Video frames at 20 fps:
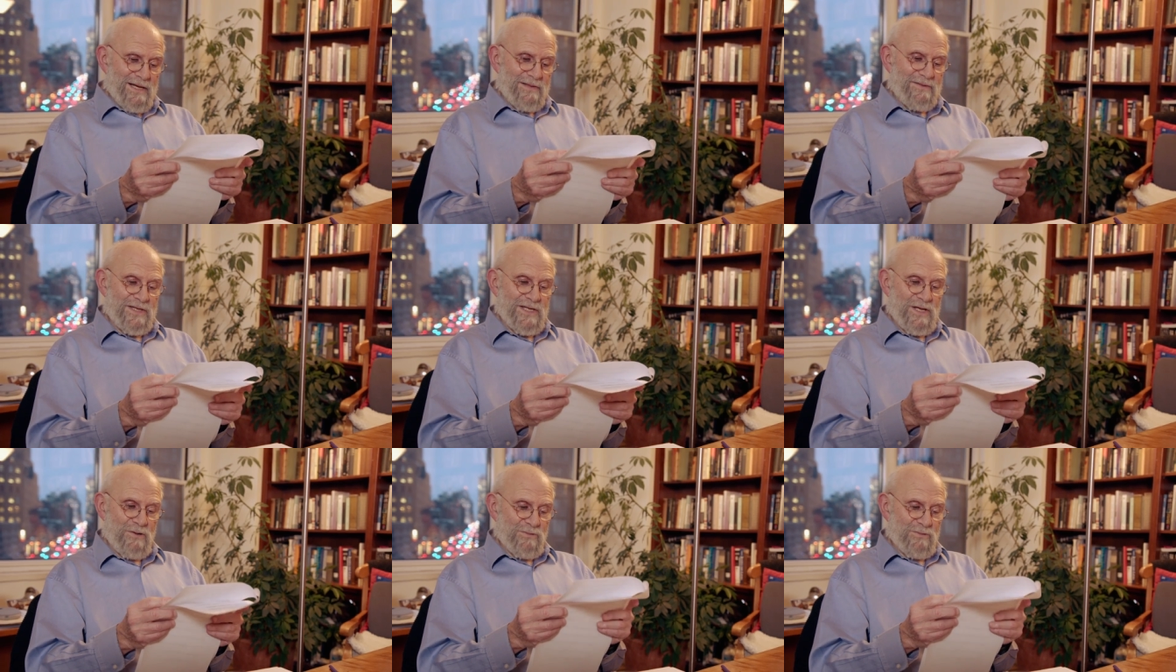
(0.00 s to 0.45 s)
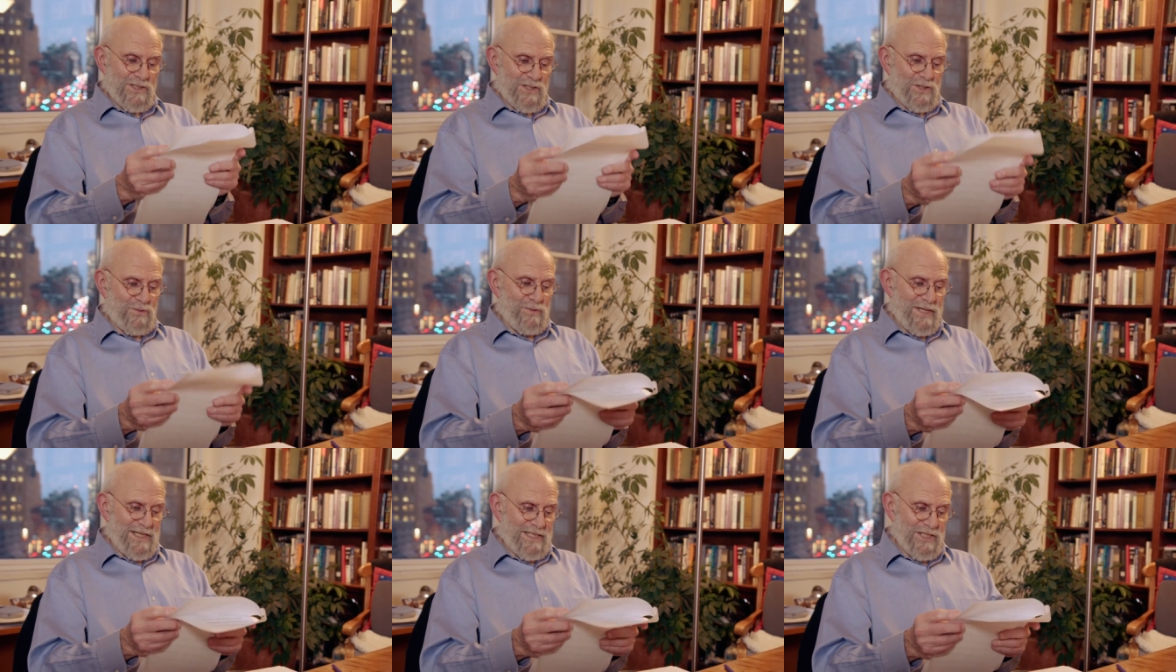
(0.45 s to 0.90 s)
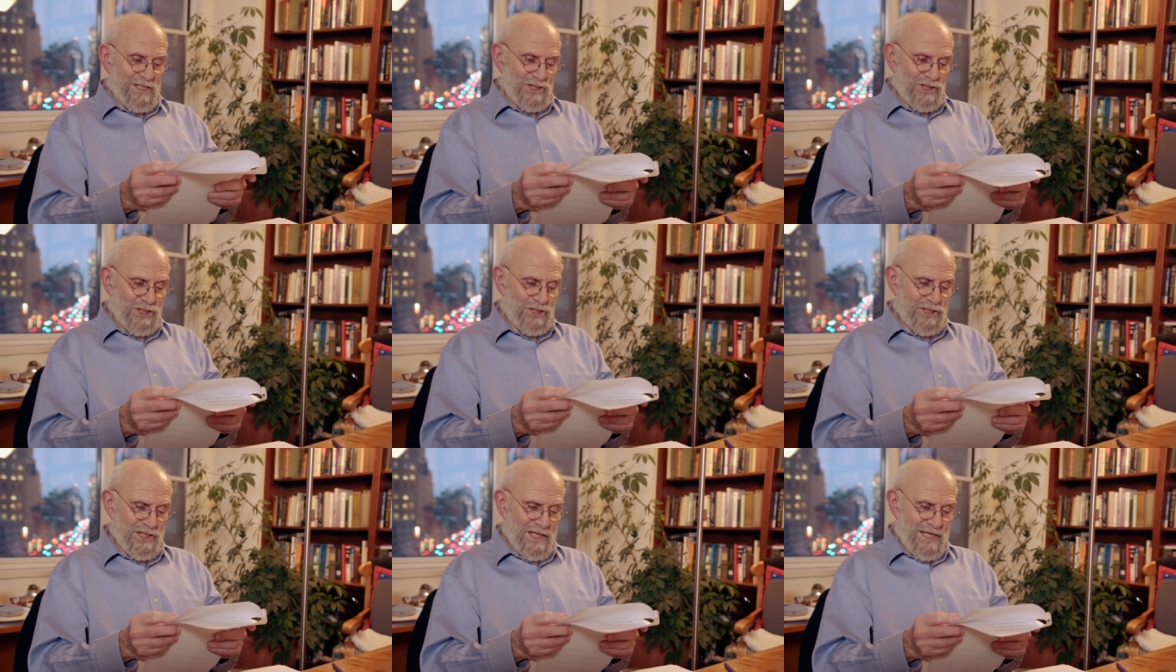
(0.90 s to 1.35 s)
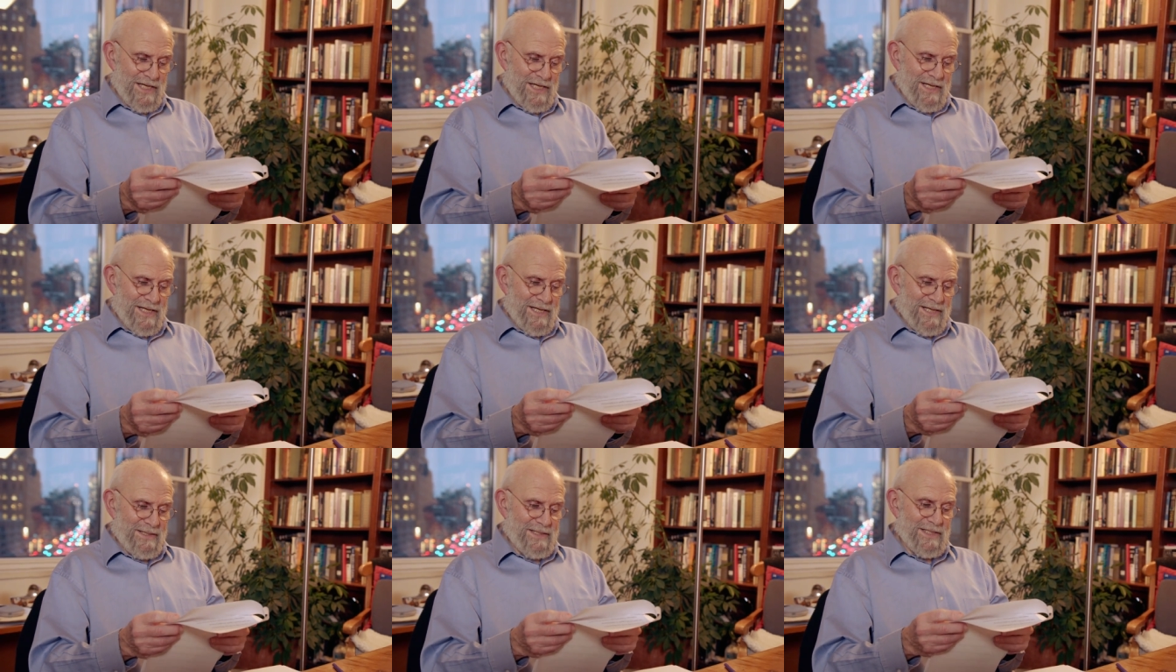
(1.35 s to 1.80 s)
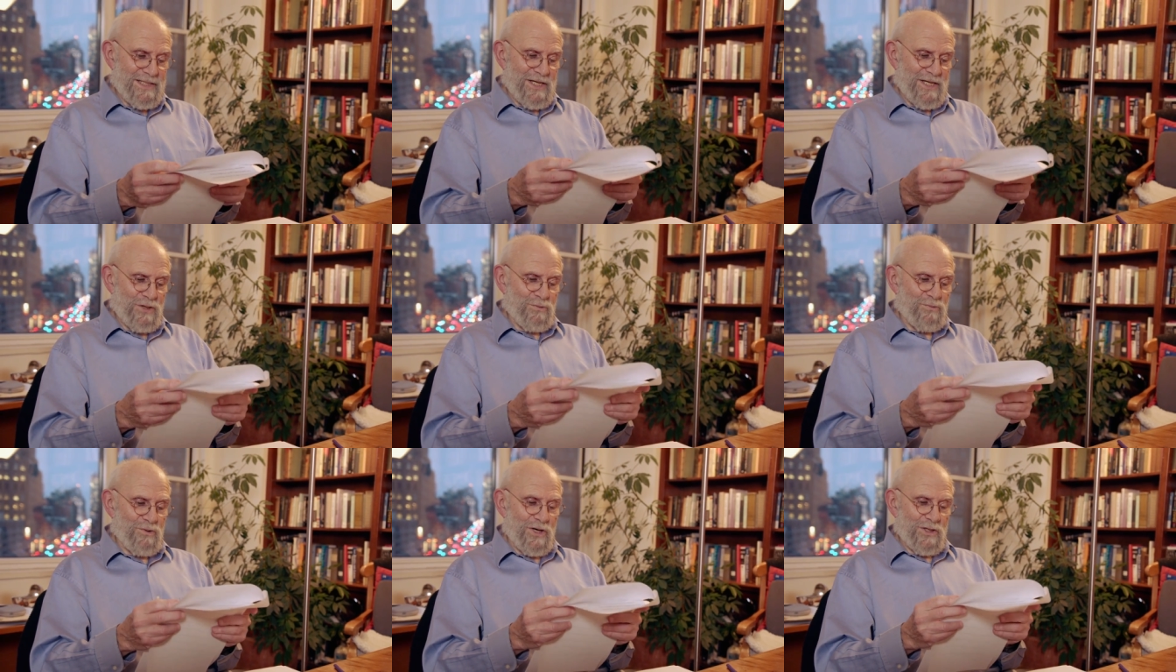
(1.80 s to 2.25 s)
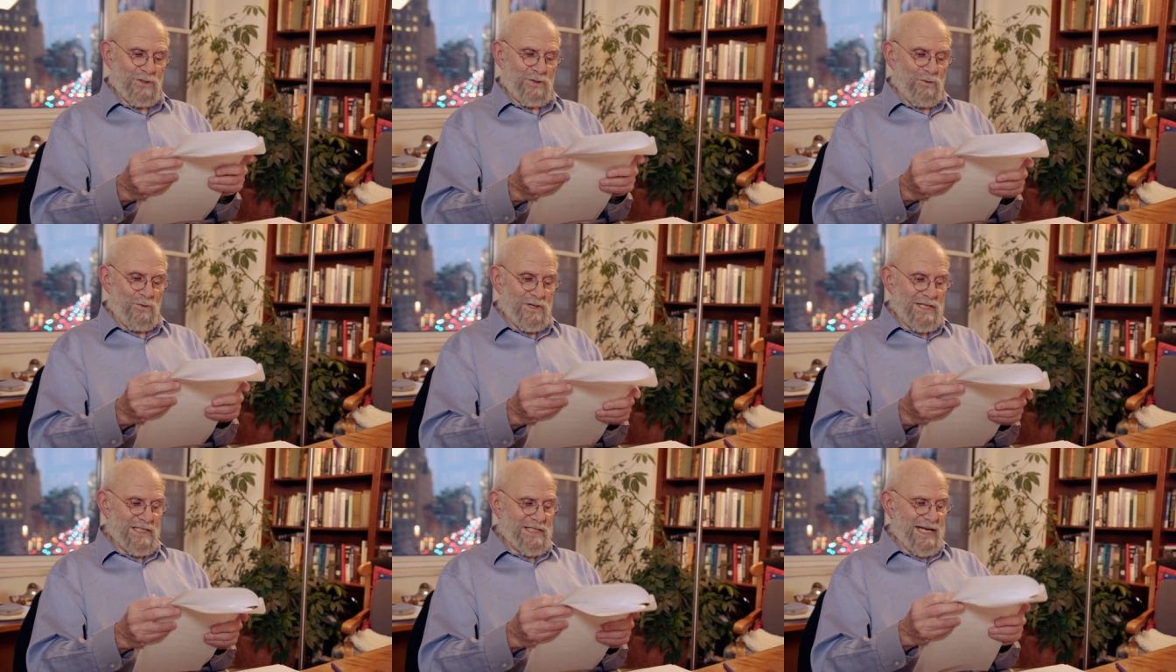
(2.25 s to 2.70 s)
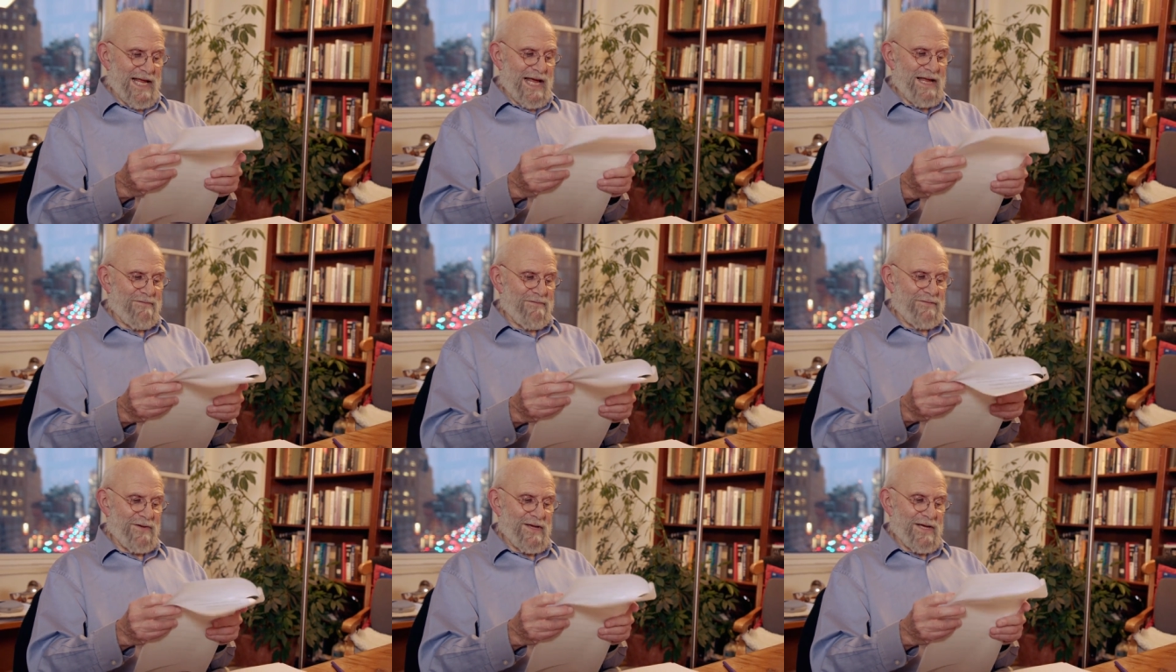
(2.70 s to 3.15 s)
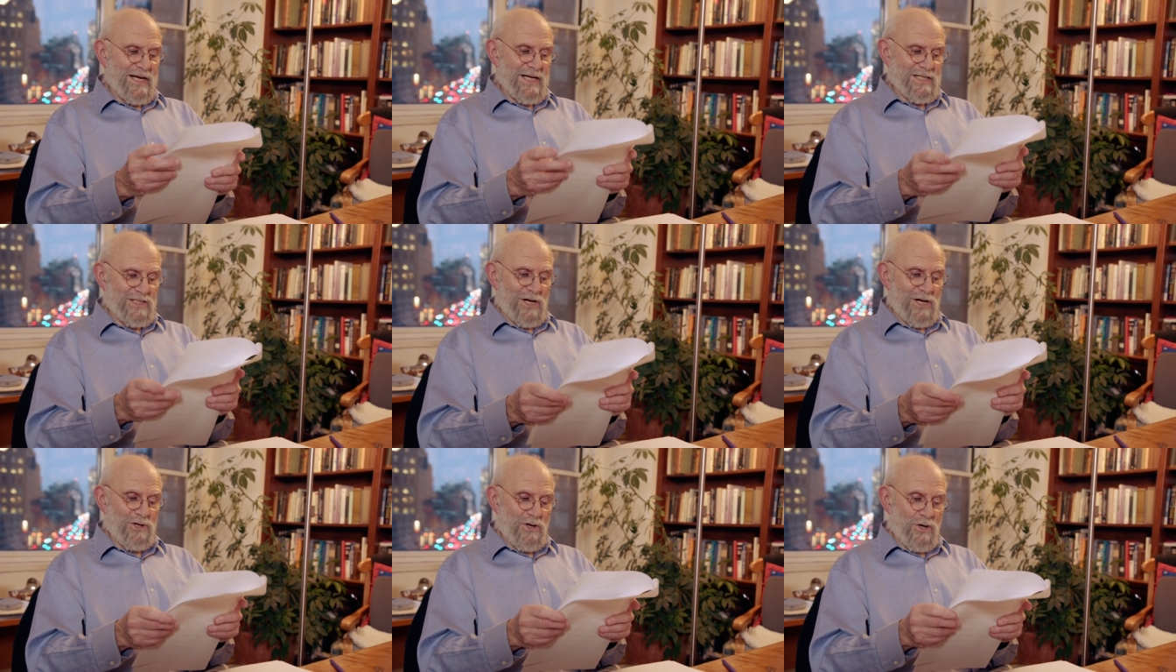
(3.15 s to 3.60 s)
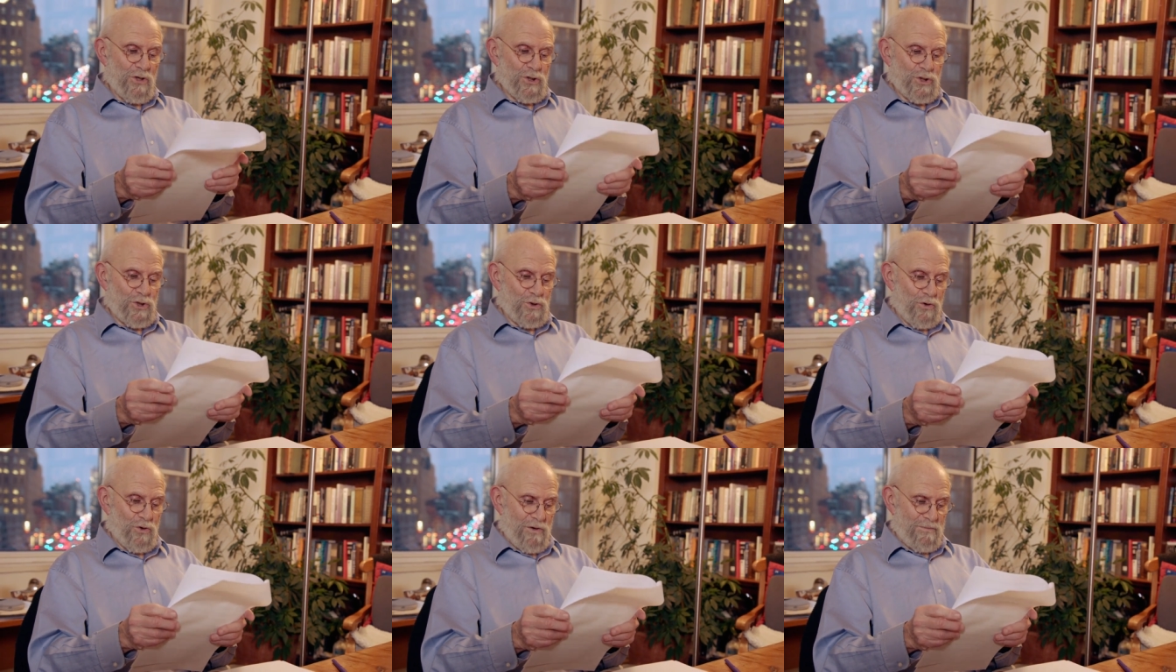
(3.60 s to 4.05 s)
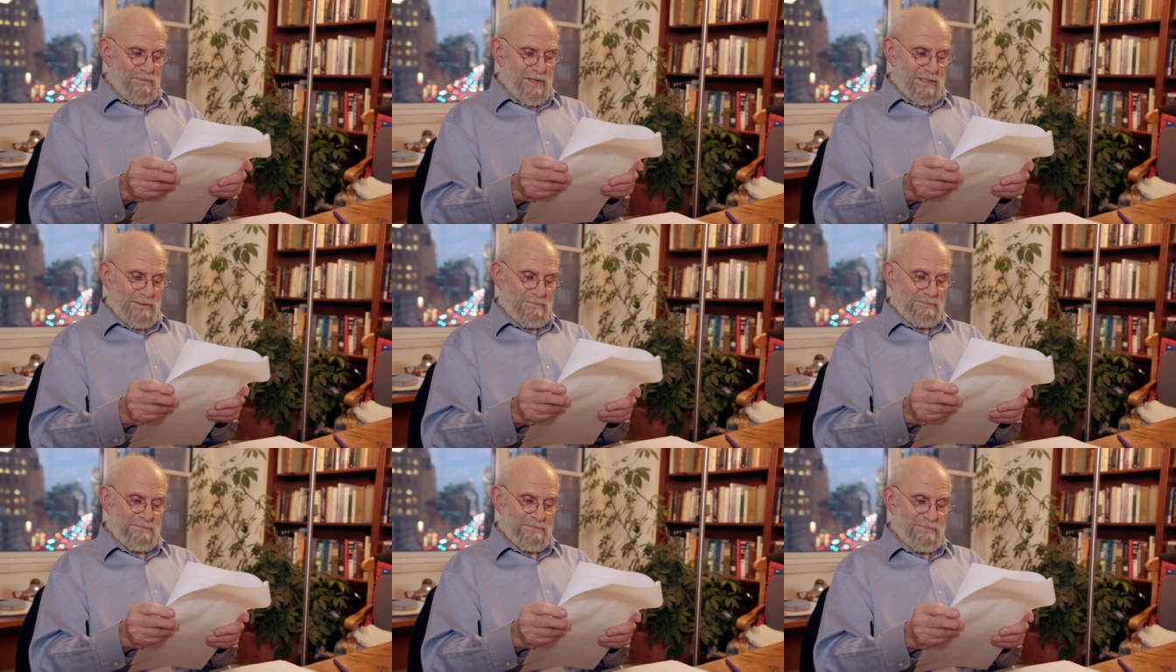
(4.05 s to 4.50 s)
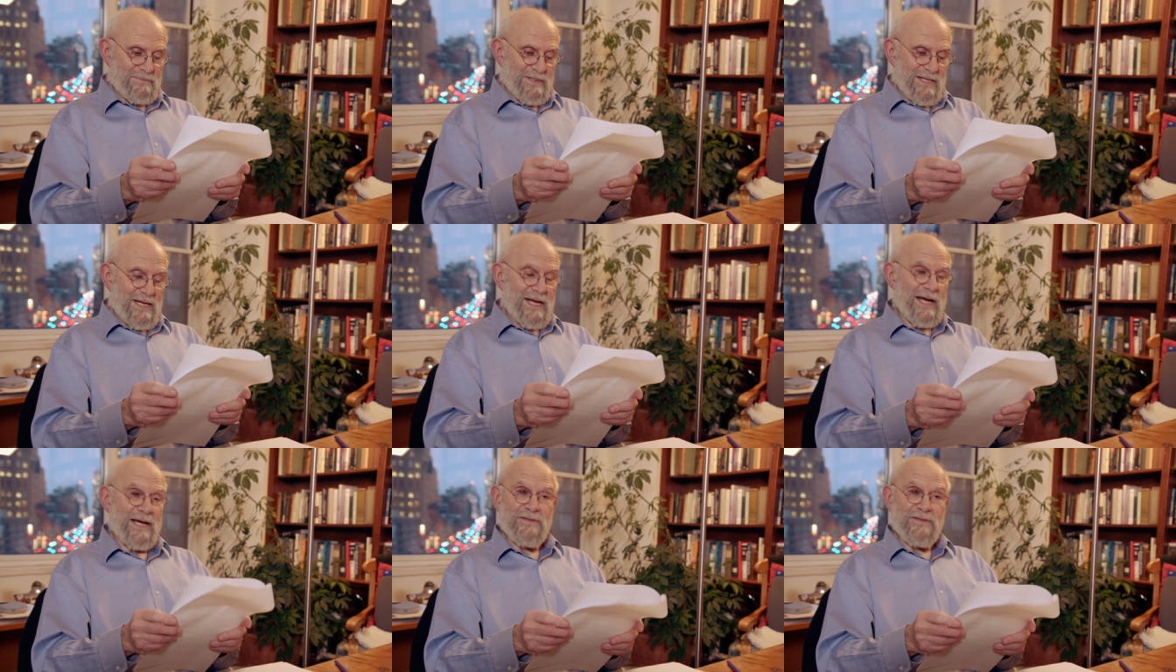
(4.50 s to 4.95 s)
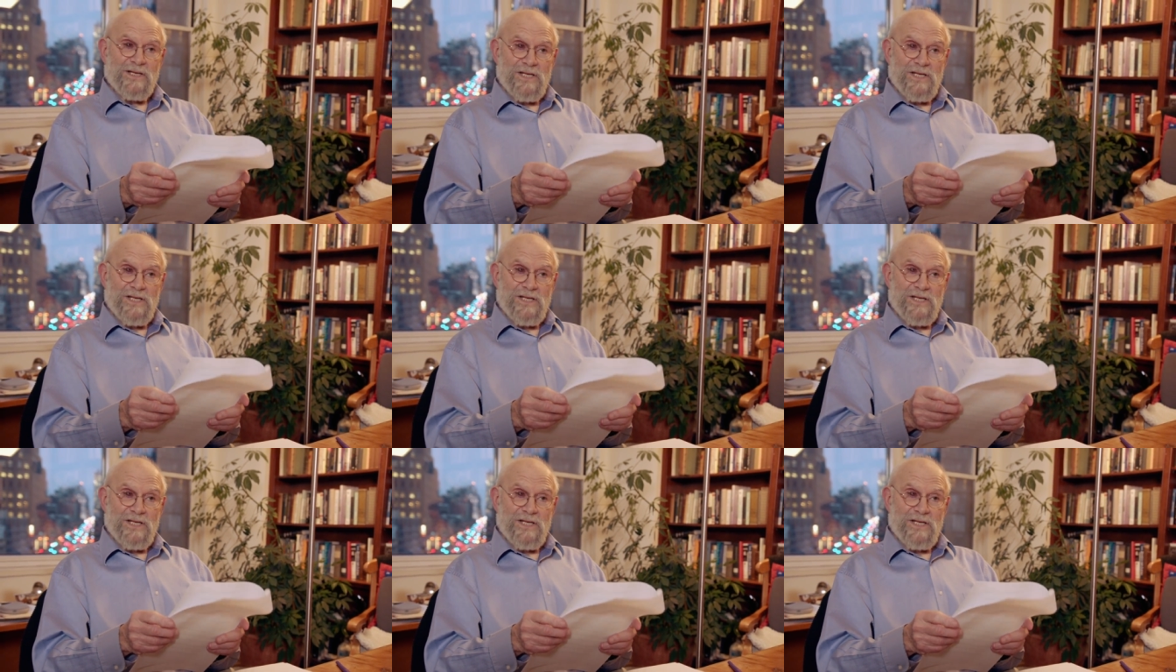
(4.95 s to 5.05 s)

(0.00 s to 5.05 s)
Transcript: that he was Swedish, that he had worked all his life as a longshoreman and